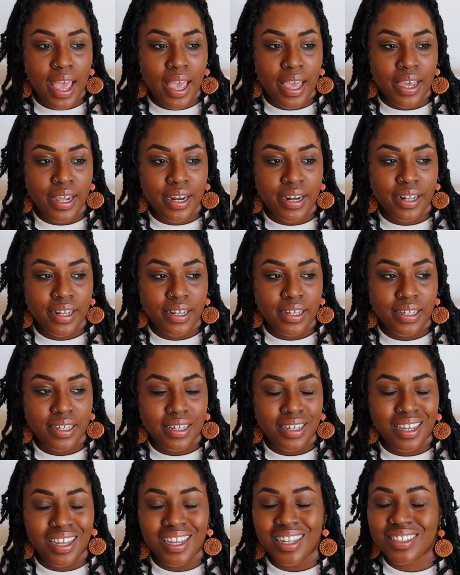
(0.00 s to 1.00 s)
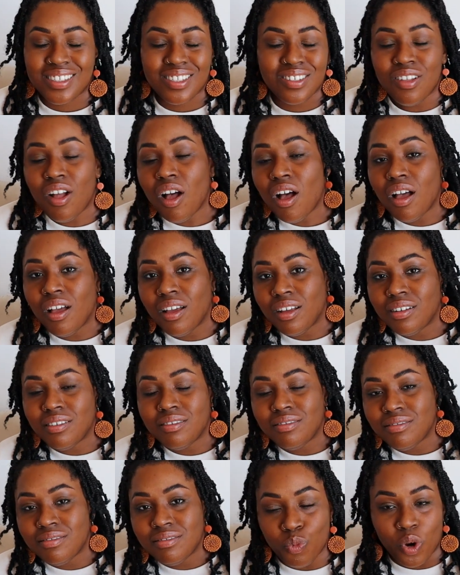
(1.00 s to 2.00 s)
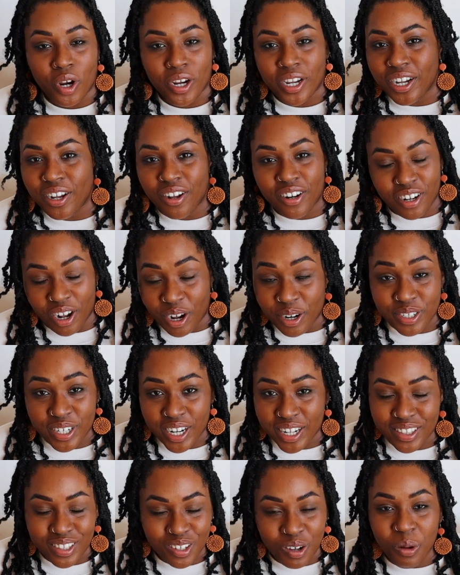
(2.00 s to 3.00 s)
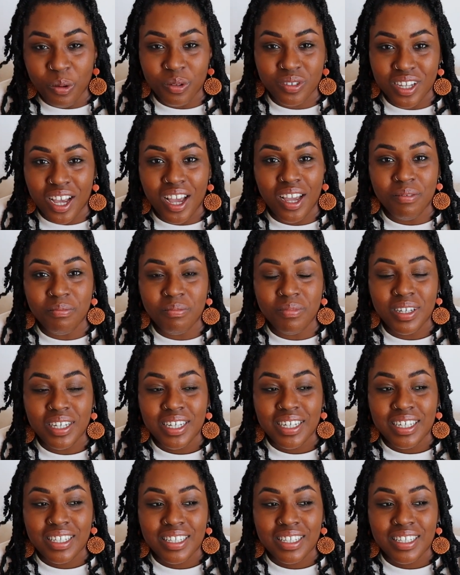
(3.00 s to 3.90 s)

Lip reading: And it's not working on content the whole time.